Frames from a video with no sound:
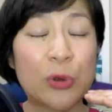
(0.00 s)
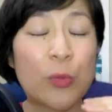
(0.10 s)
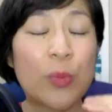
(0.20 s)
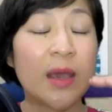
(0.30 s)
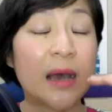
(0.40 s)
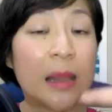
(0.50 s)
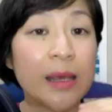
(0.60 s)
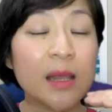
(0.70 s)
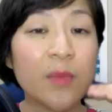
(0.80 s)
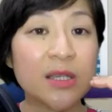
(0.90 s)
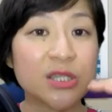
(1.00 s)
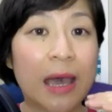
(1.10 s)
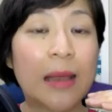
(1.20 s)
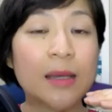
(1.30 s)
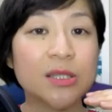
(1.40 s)
to be a little bit
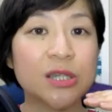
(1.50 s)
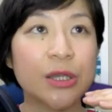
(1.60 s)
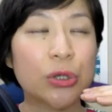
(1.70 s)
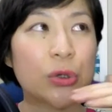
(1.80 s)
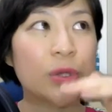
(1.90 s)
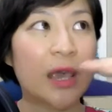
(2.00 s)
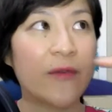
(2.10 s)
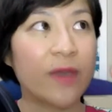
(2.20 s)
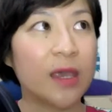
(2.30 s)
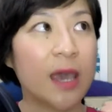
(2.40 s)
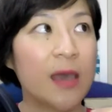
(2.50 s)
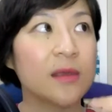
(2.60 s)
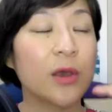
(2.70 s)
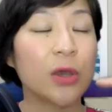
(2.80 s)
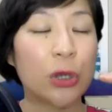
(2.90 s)
challenging to
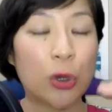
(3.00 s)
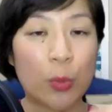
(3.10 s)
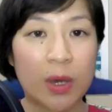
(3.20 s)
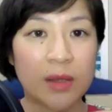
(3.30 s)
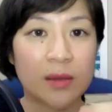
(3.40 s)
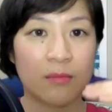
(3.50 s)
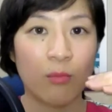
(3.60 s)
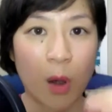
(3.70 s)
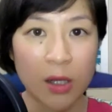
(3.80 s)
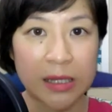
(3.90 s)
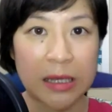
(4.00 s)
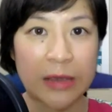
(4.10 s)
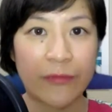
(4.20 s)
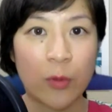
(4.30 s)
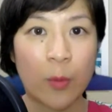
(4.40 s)
navigate the human
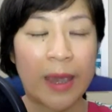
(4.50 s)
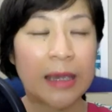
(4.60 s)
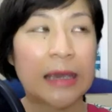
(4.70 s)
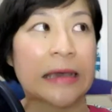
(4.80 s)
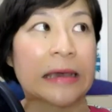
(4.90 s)
body, if you may.